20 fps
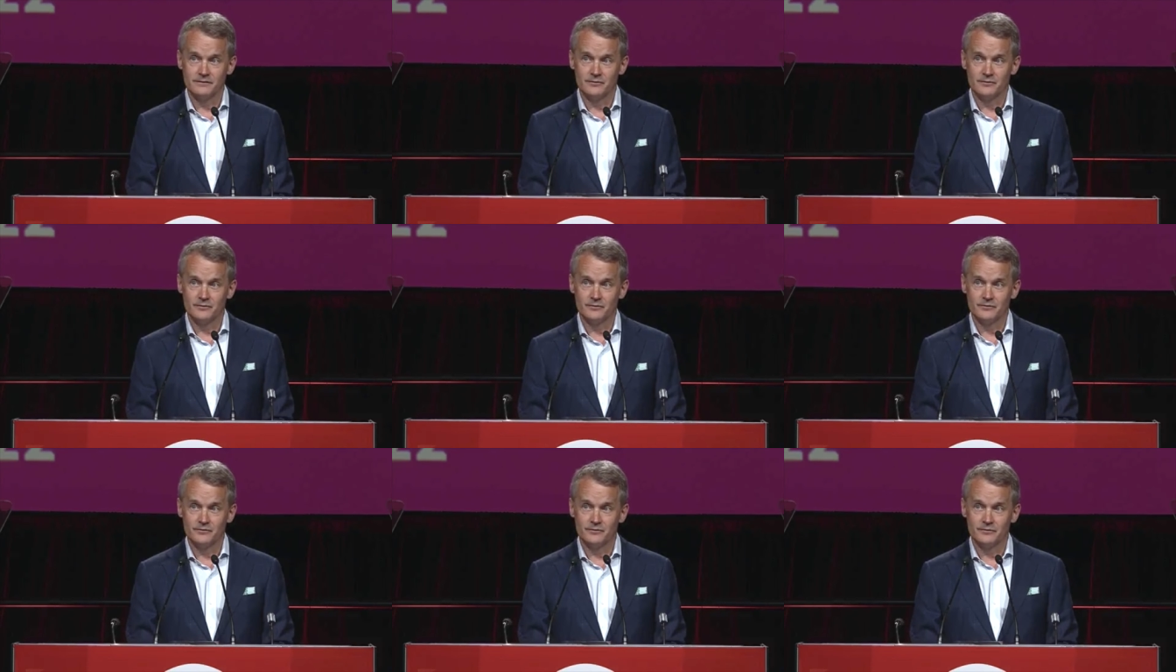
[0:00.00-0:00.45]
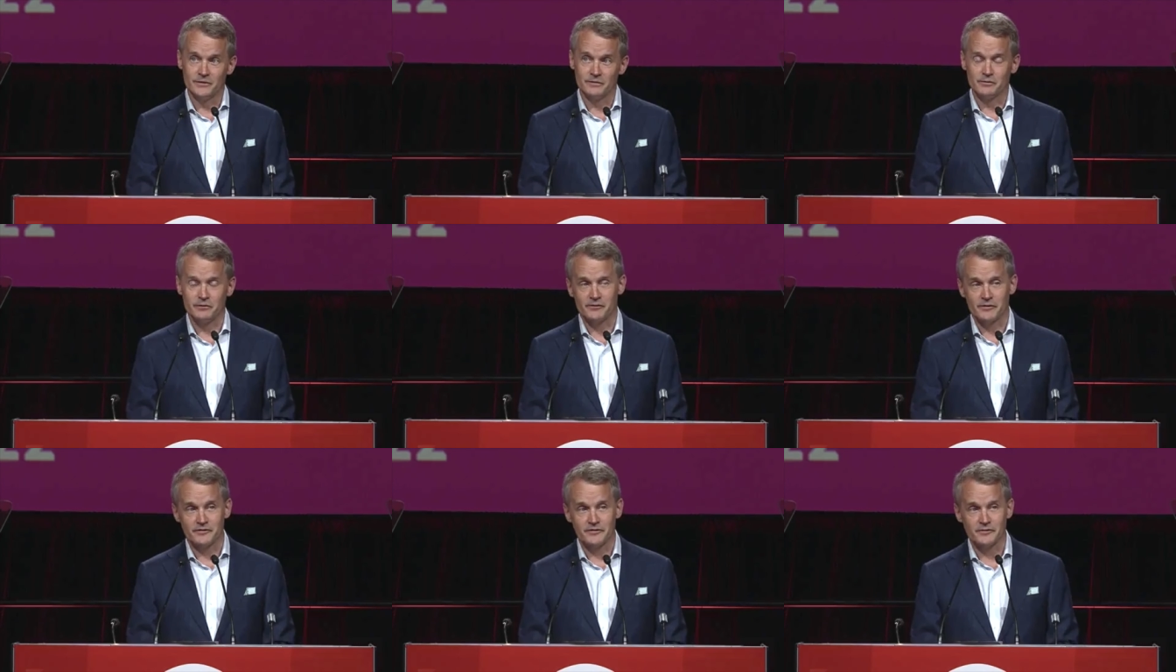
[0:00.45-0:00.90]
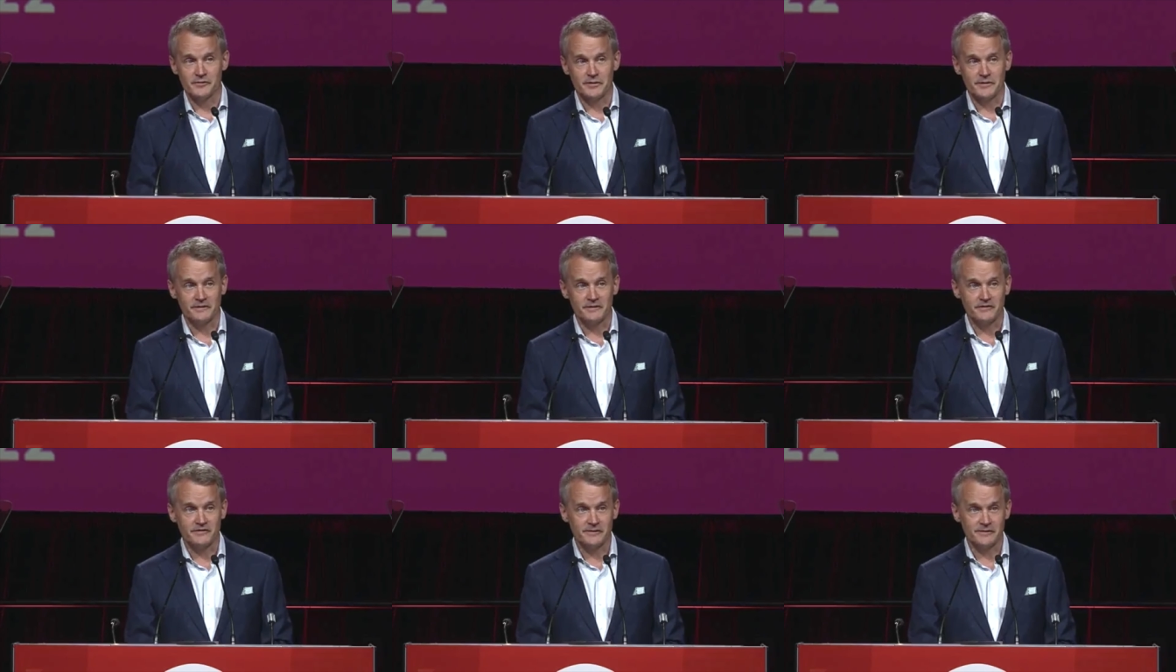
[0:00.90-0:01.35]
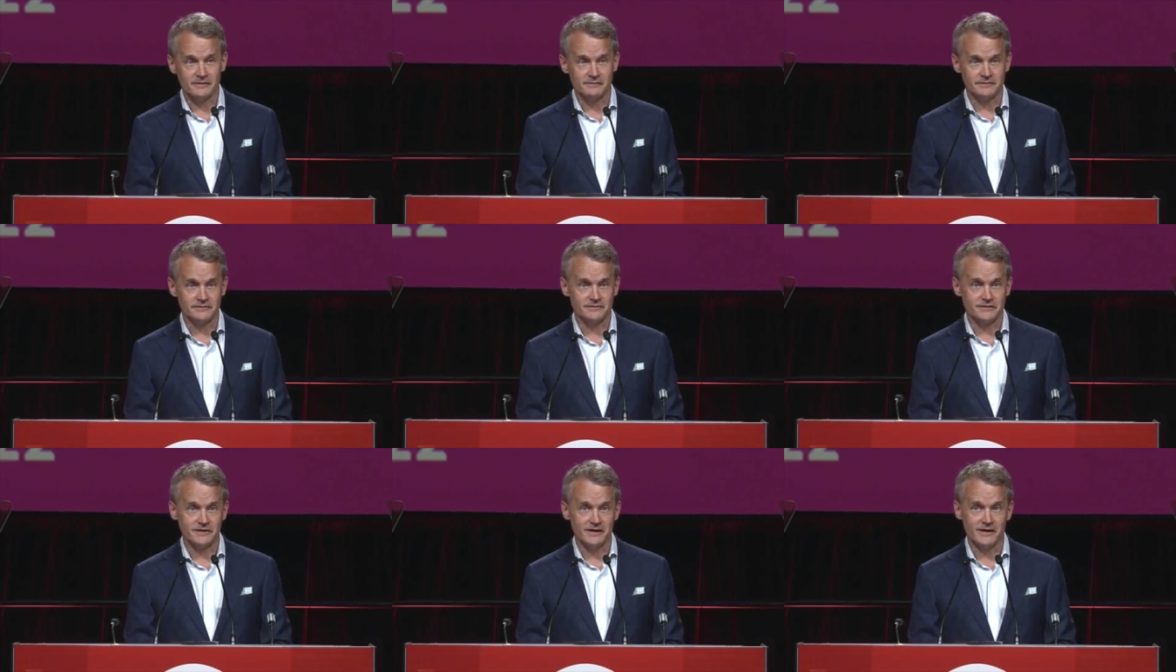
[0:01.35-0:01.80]
People thought they were getting the
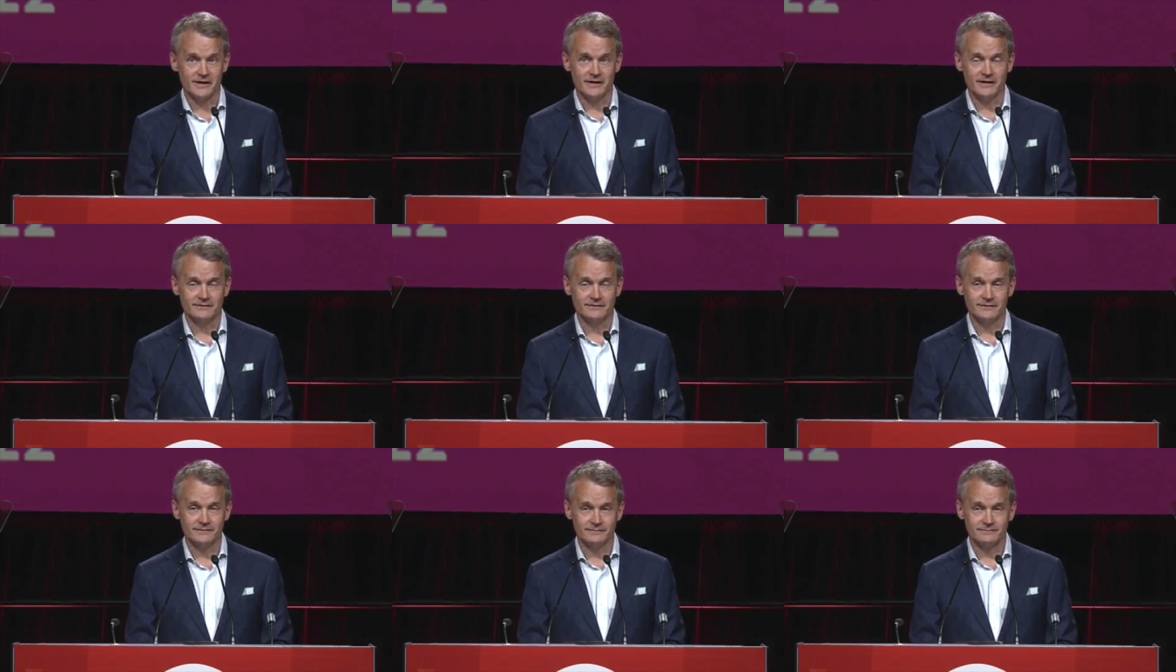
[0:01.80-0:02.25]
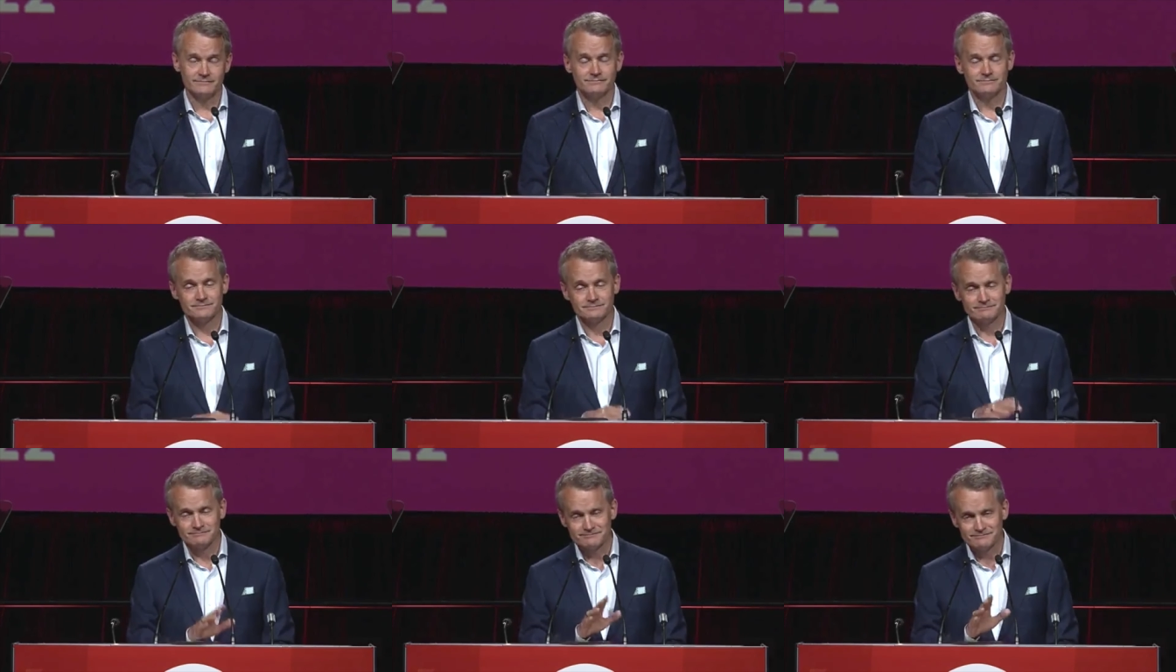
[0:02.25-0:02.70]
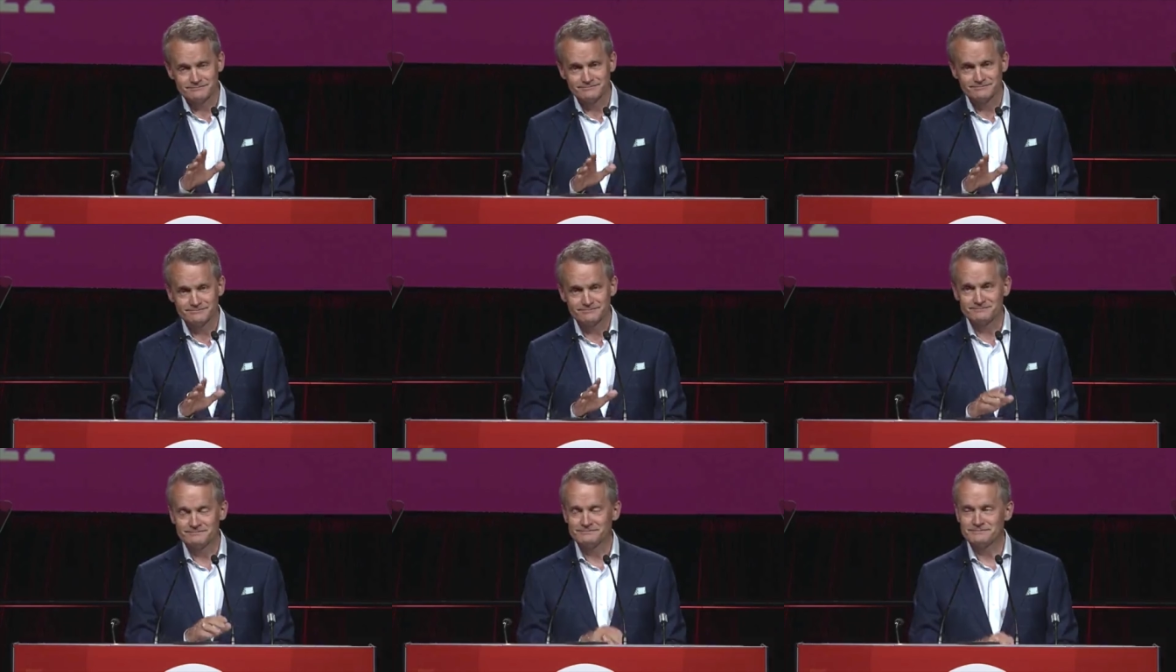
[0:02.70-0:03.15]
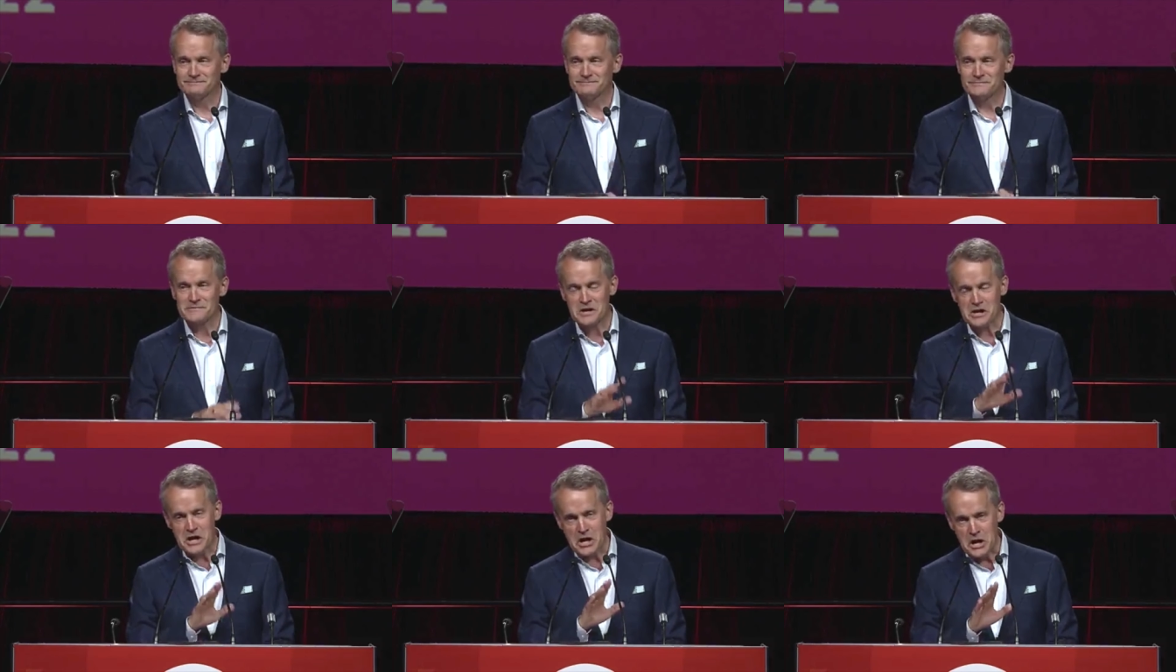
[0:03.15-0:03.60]
television guy.
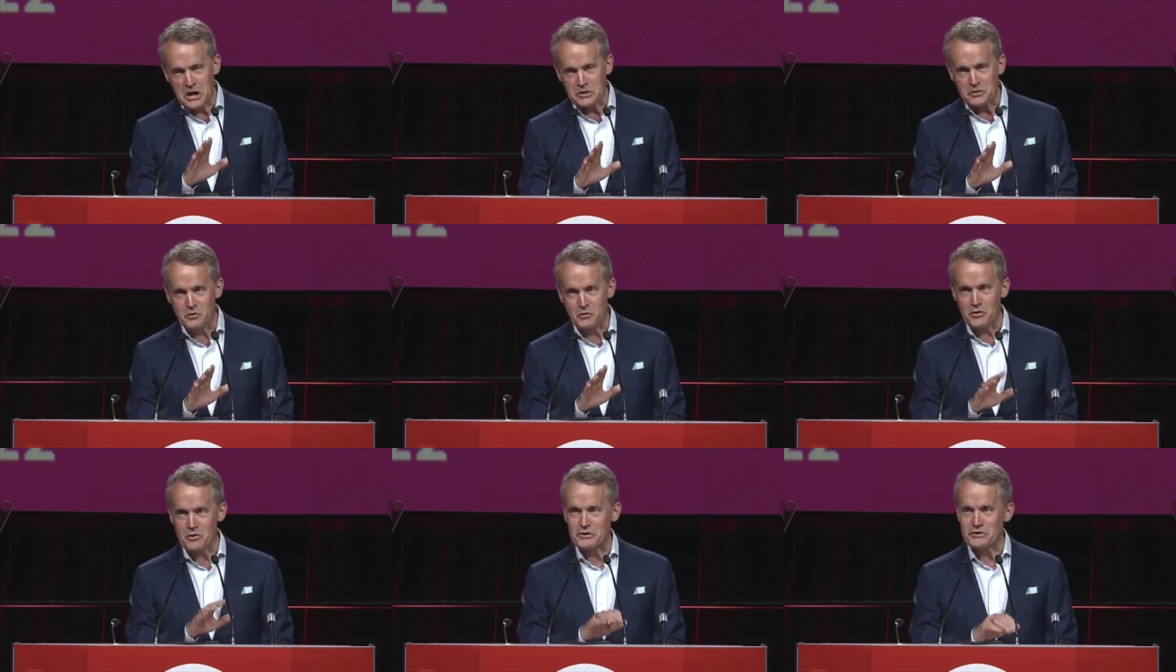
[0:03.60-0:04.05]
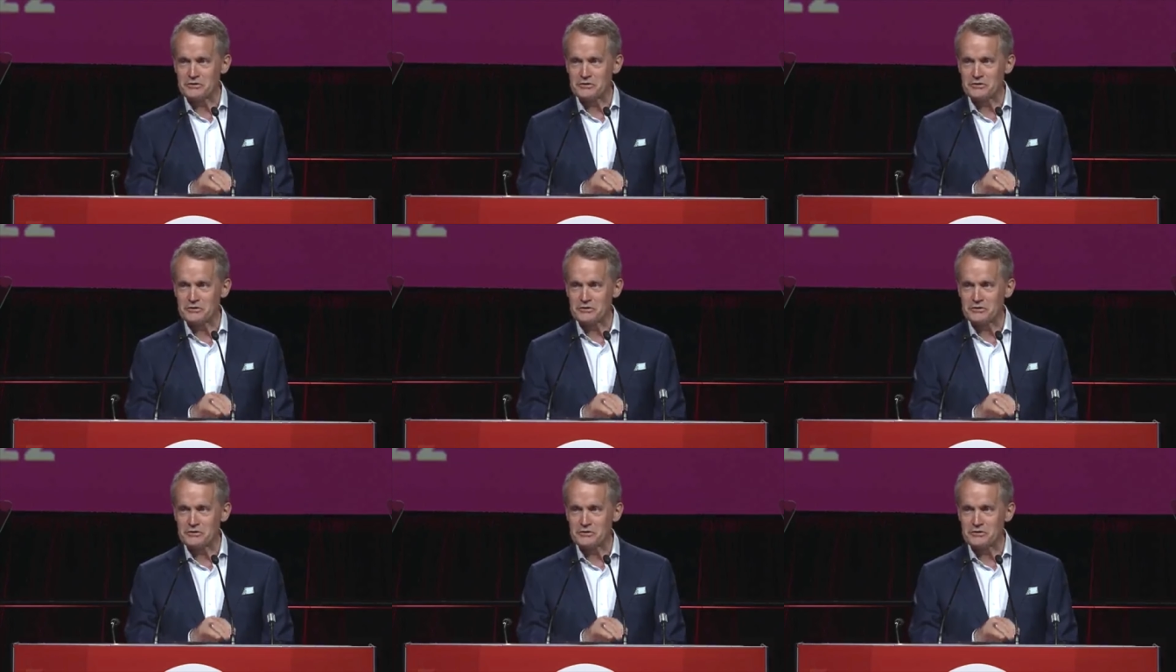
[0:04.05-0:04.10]
They kind of were.